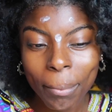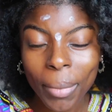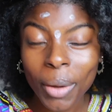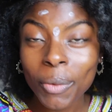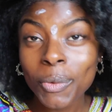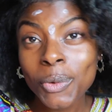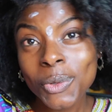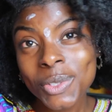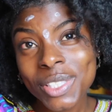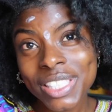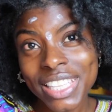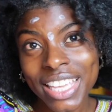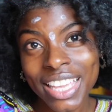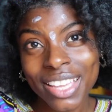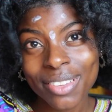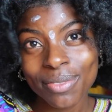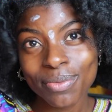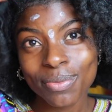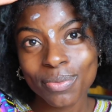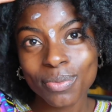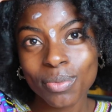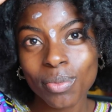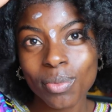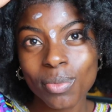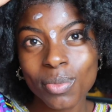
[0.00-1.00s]
but we'll see.
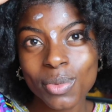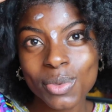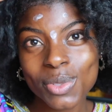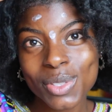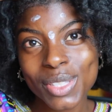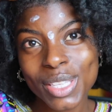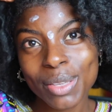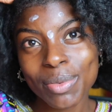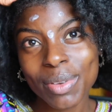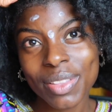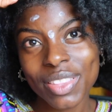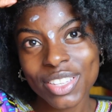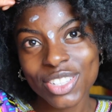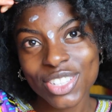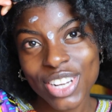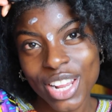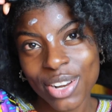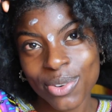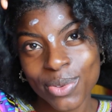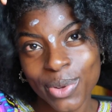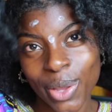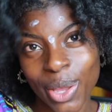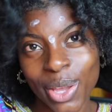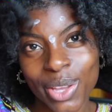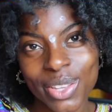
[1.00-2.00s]
We'll see where this
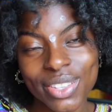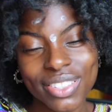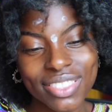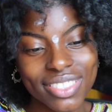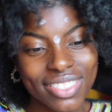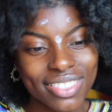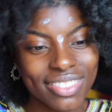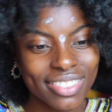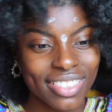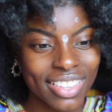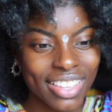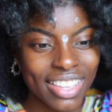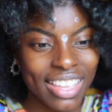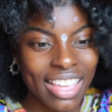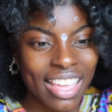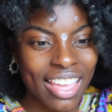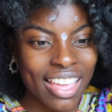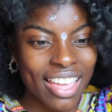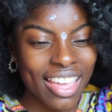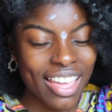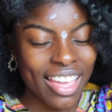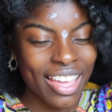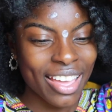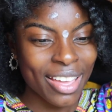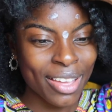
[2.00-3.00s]
channel goes.
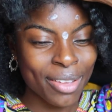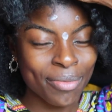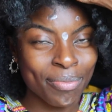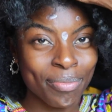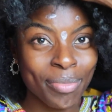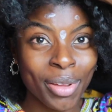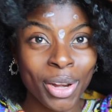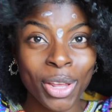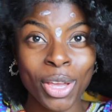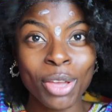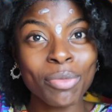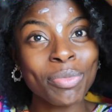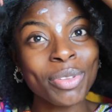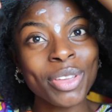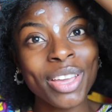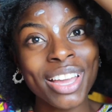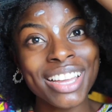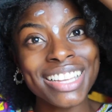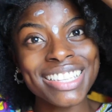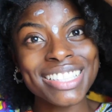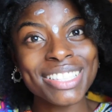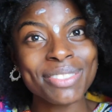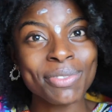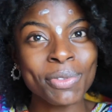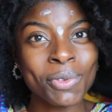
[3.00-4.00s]
But I hope you
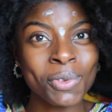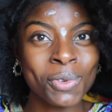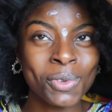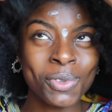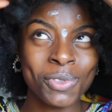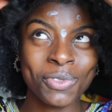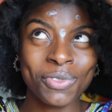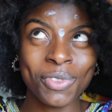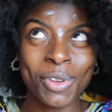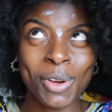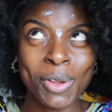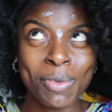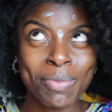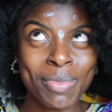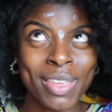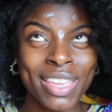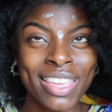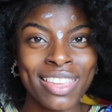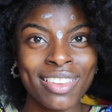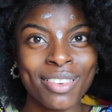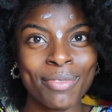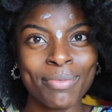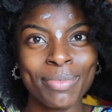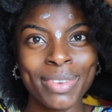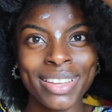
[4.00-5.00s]
guys will follow
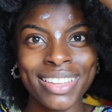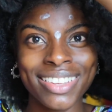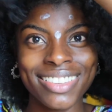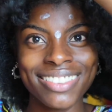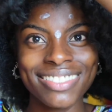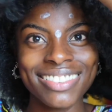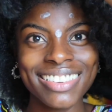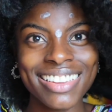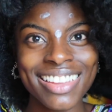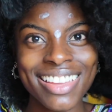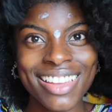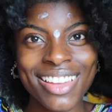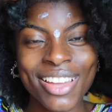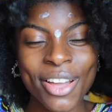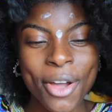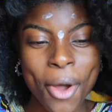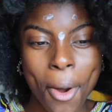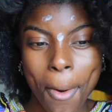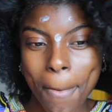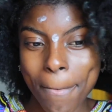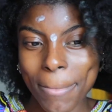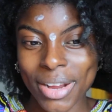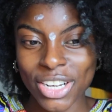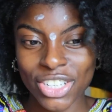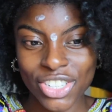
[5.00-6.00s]
me on
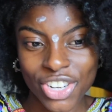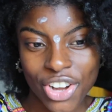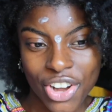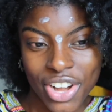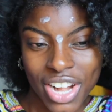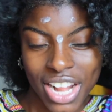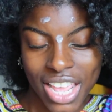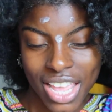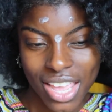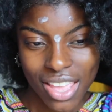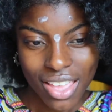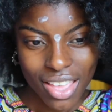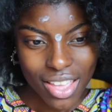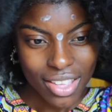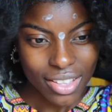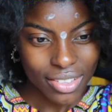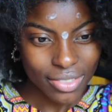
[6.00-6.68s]
my journey.